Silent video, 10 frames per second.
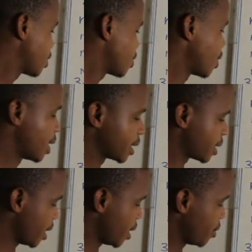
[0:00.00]
So let's
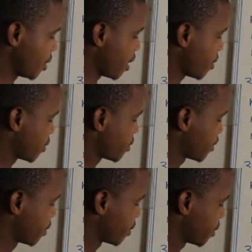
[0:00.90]
say you have
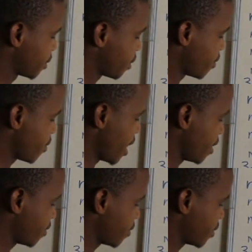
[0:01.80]
5